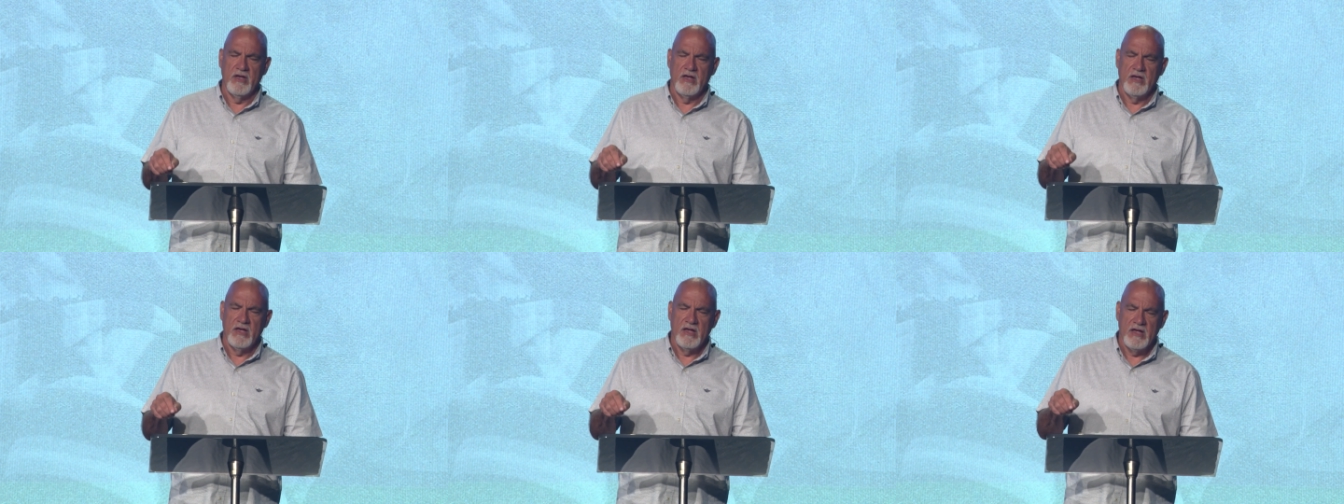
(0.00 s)

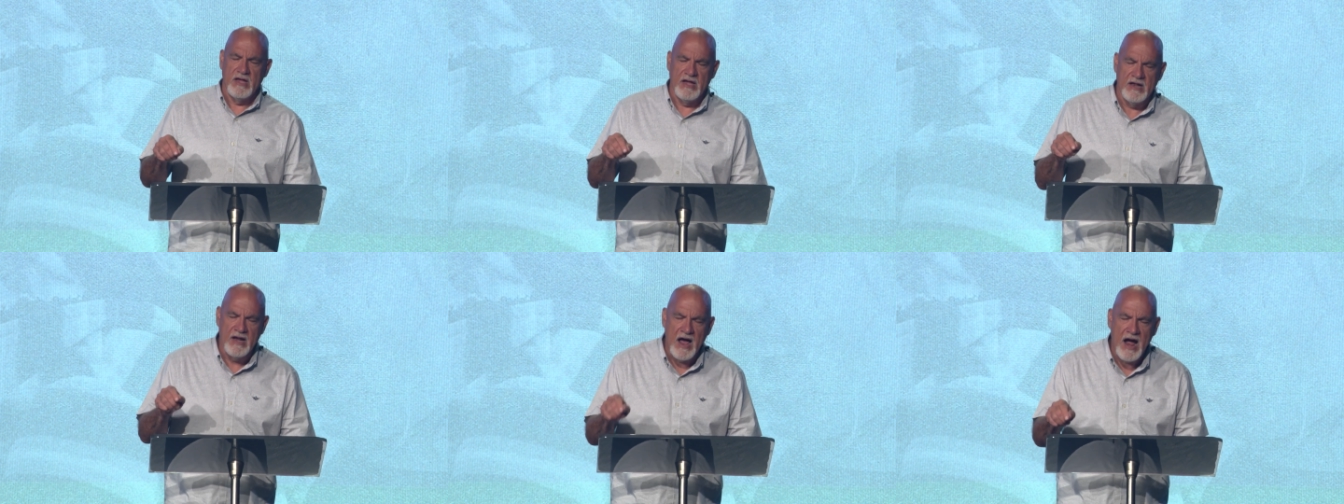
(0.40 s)

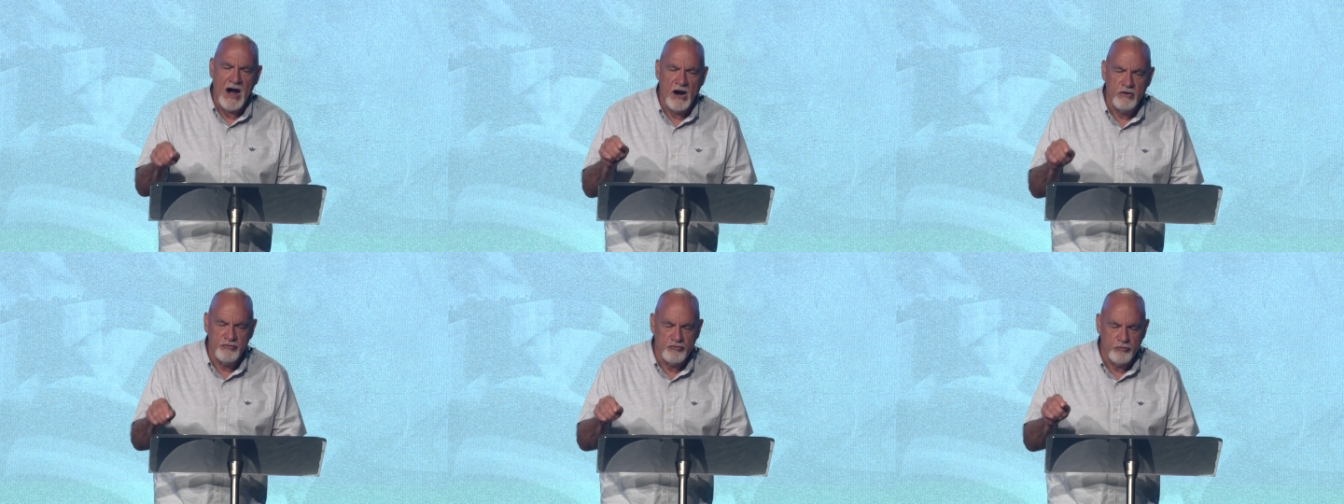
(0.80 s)
in
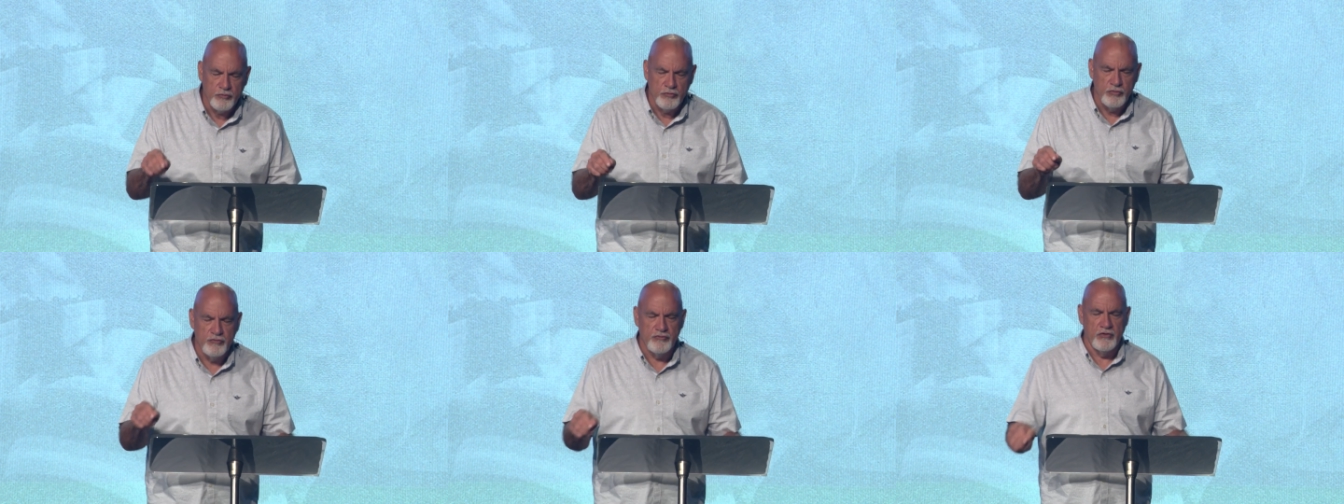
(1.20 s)
our
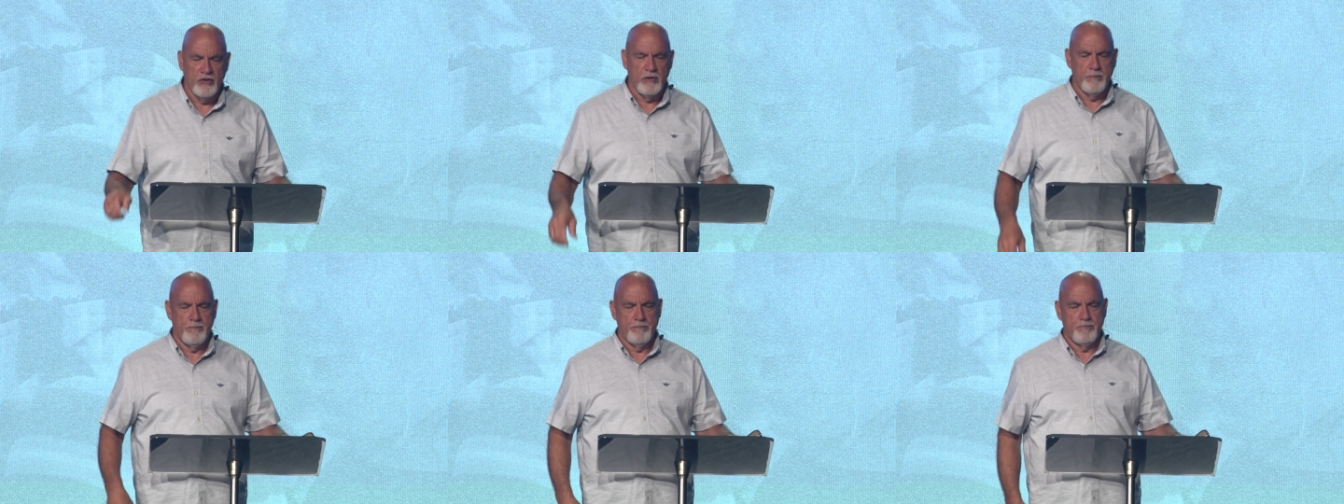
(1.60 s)

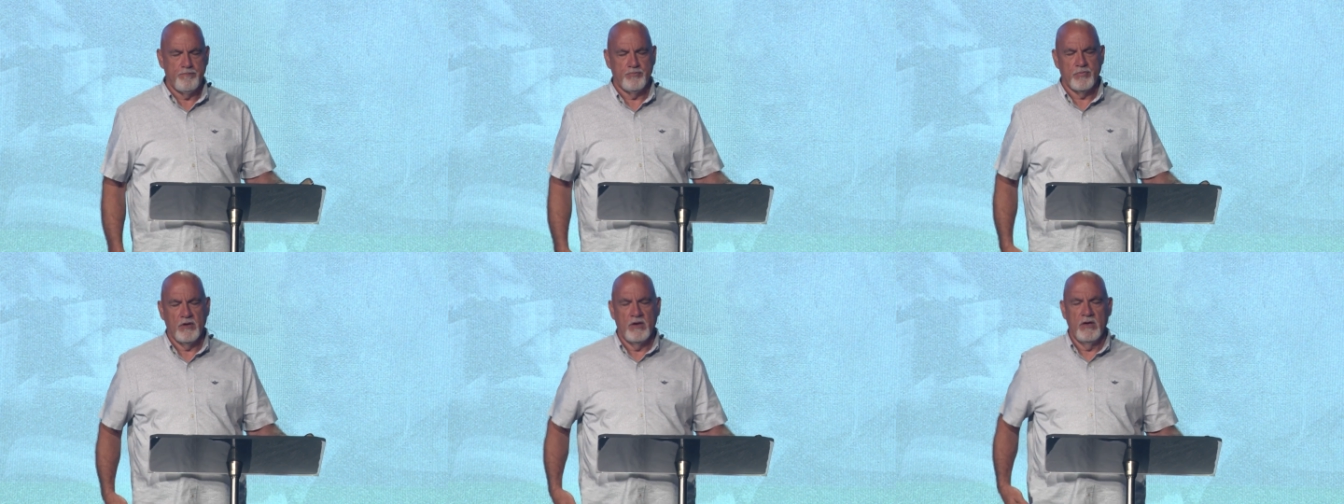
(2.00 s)

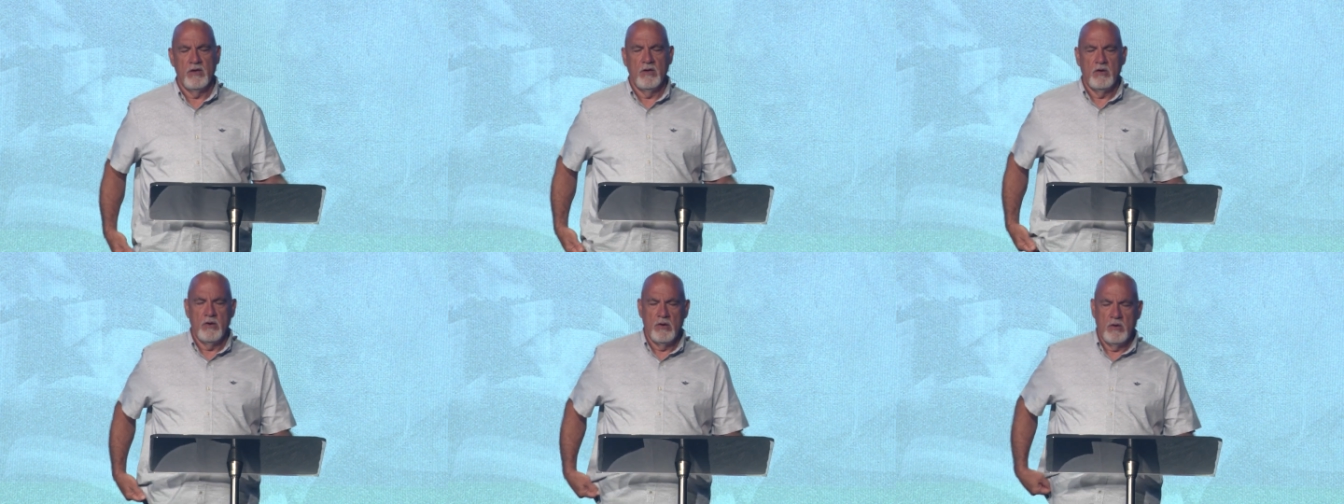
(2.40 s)

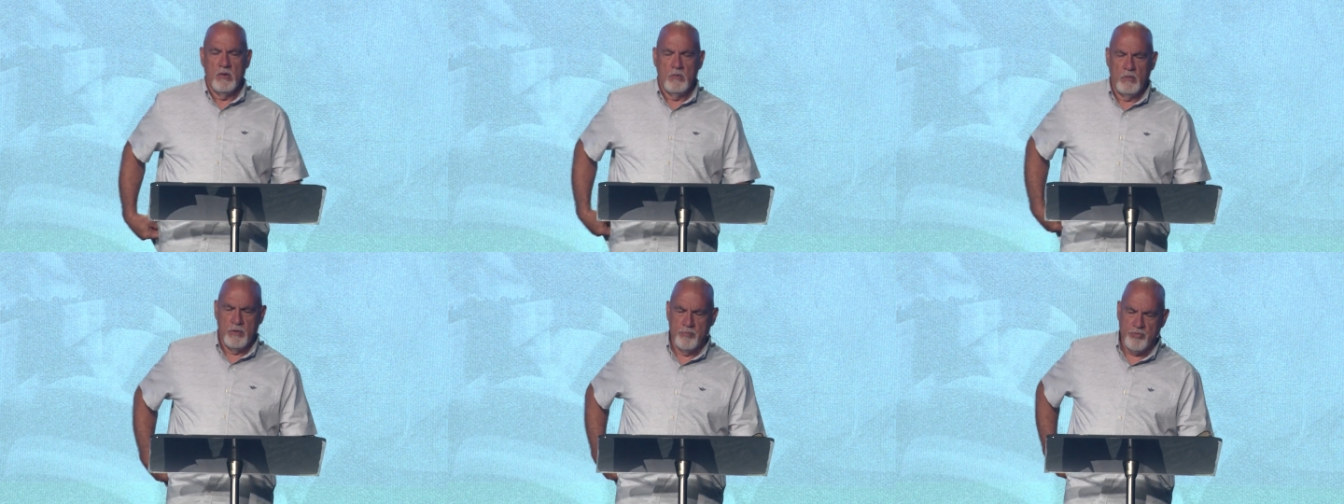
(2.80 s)

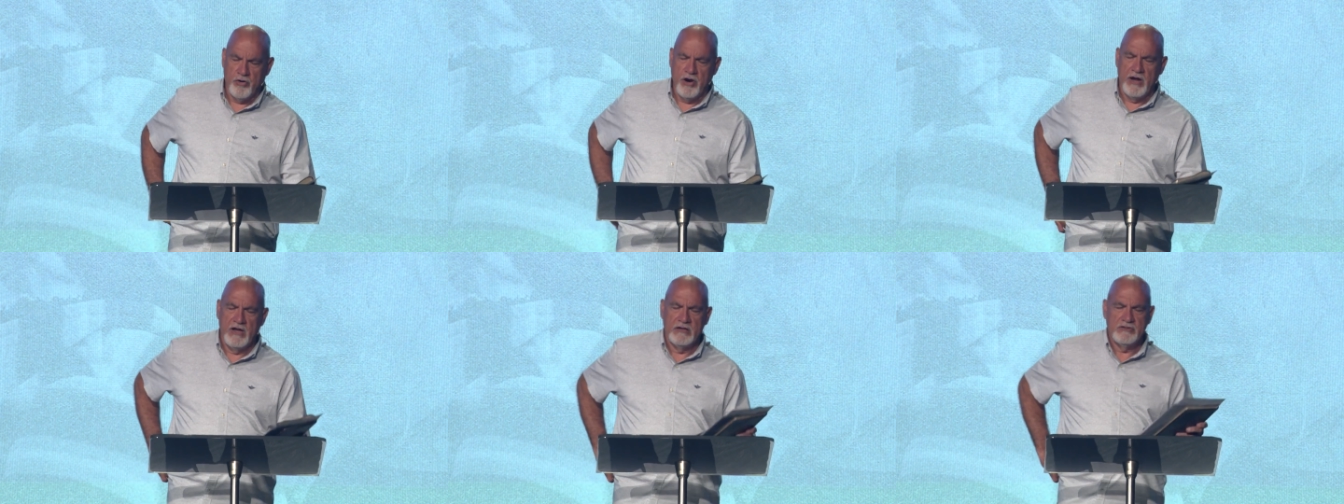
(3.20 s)
Jerusalem. We
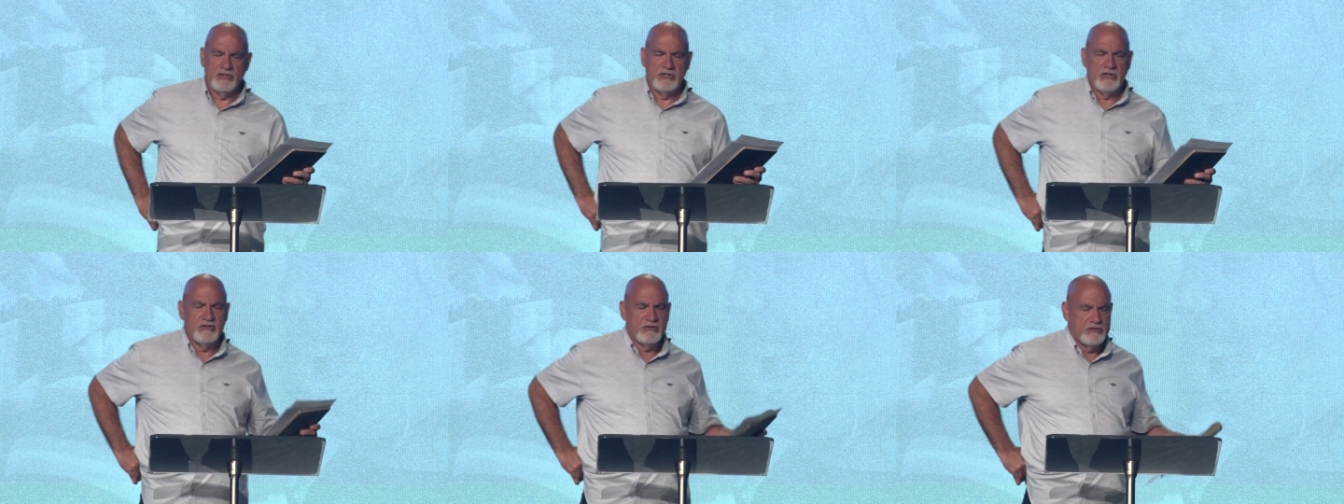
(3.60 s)
pray in
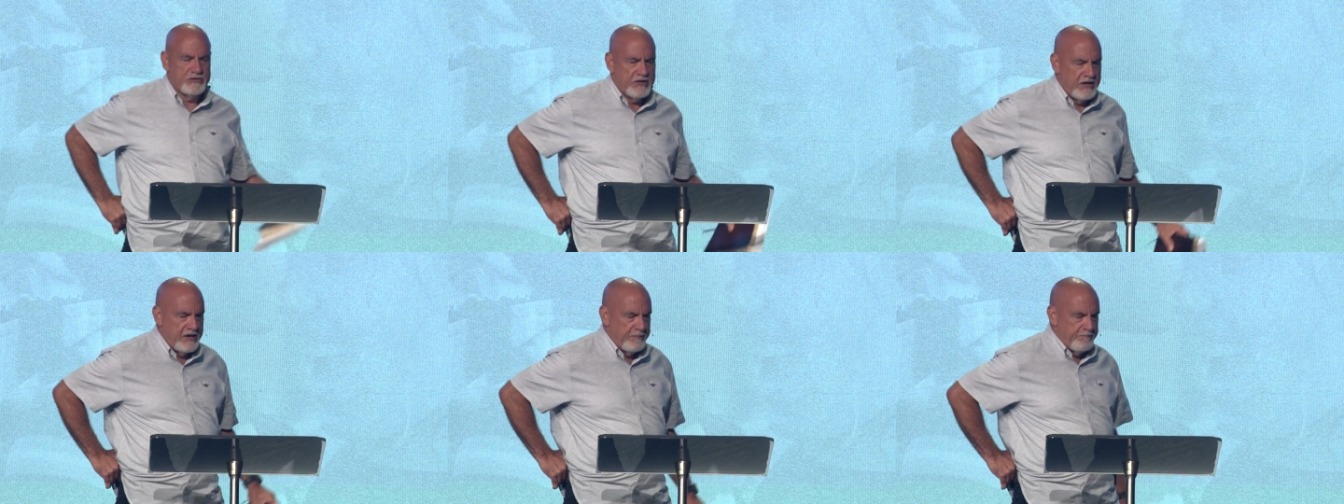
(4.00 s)
Jesus'
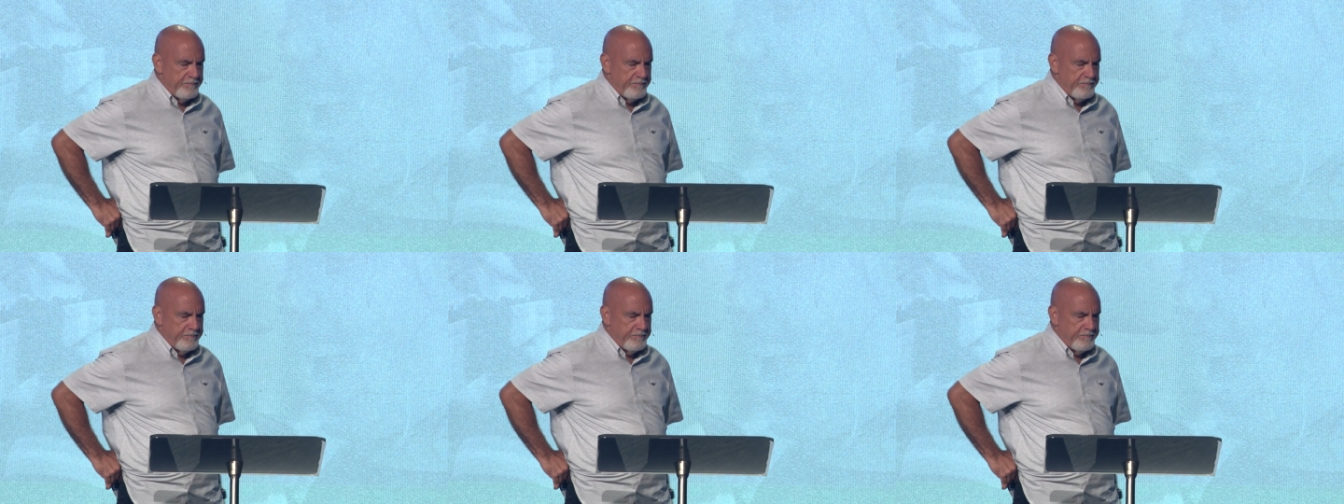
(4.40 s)
name.